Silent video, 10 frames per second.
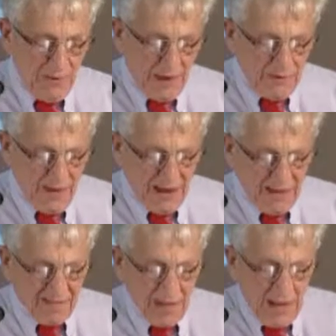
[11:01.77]
and
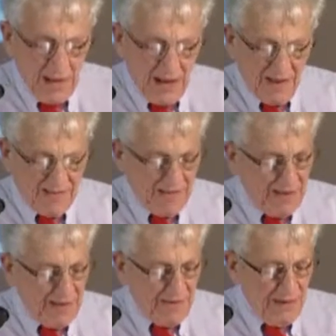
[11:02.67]
Velux
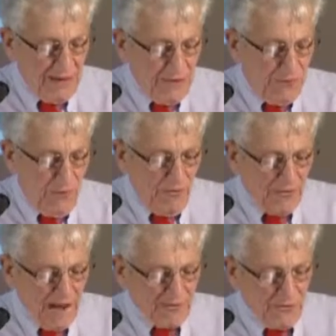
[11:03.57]
studied nearly
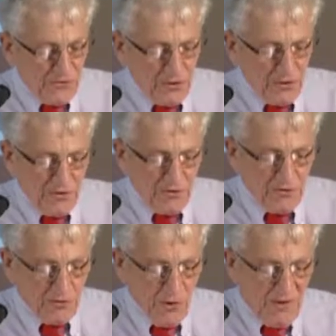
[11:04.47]
4,000 children's
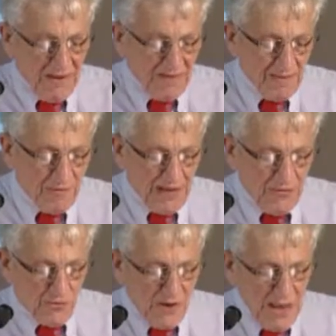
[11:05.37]
drawings of their
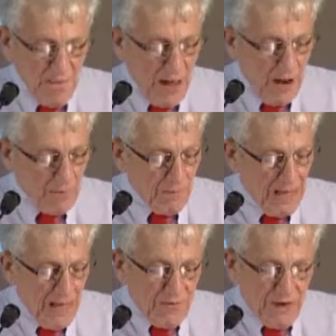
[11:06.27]
dream home.
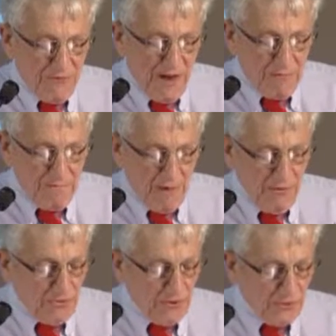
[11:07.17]
They found
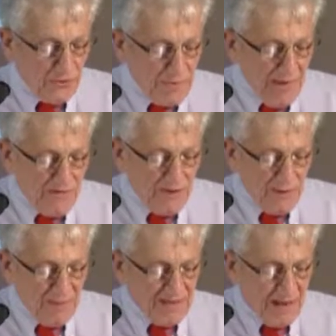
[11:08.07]
most children imagining
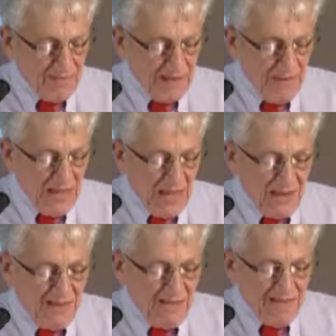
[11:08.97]
themselves living
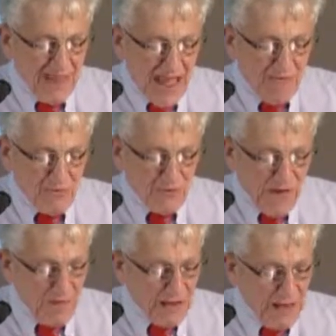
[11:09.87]
in a detached
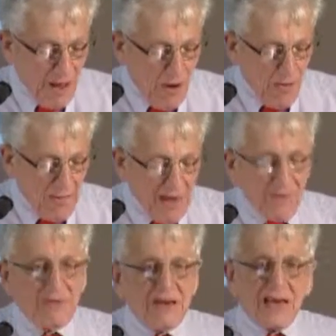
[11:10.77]
family home
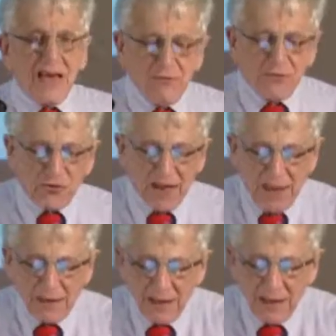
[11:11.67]
in the
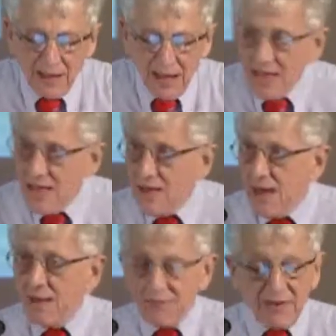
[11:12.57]
country.
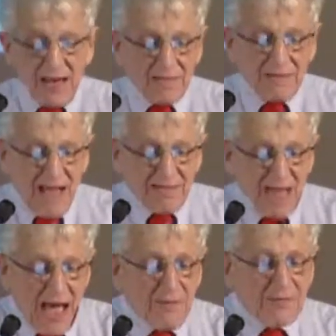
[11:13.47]
That's
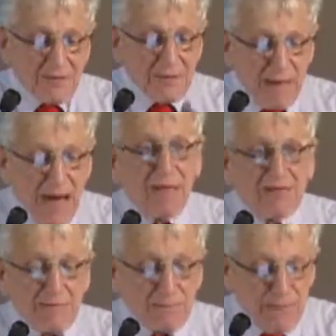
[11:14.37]
out of the
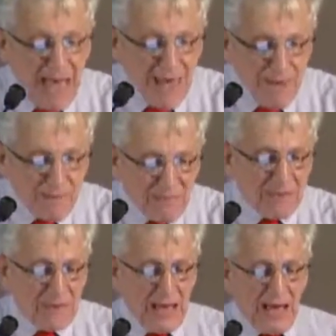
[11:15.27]
mouths of babes.
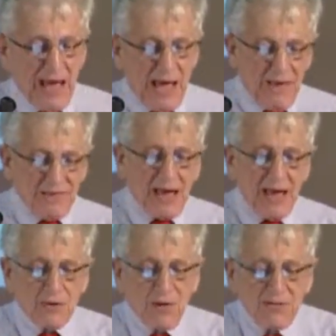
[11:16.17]
And I
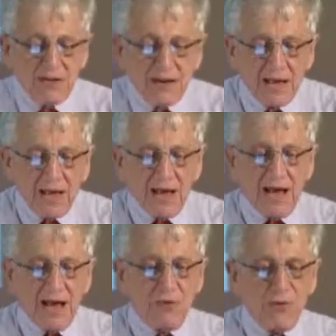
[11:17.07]
quote it
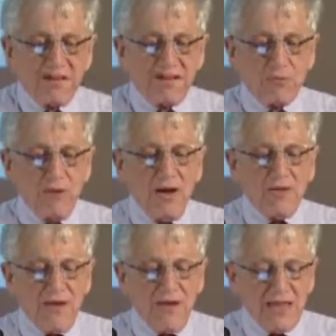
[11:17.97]
for what it's
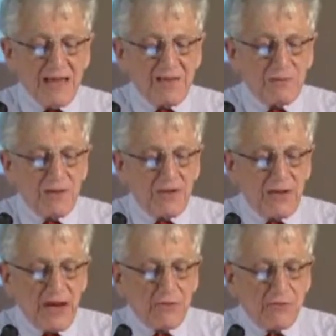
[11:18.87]
worth. I think it's worth
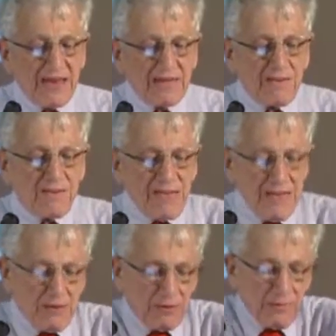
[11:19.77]
a great
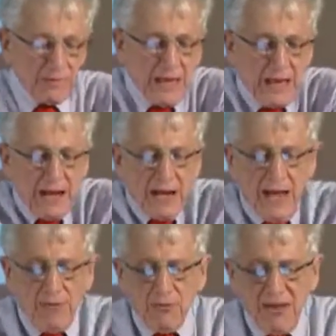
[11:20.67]
deal.
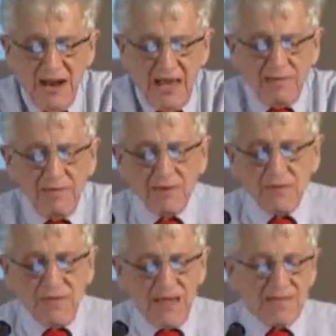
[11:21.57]
Now, related to
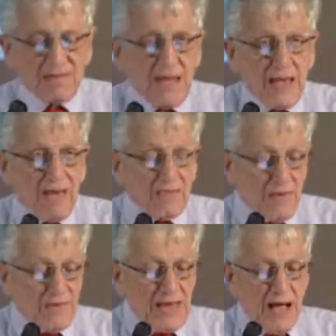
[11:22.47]
this is
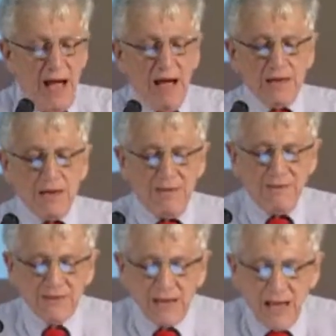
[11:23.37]
the argument,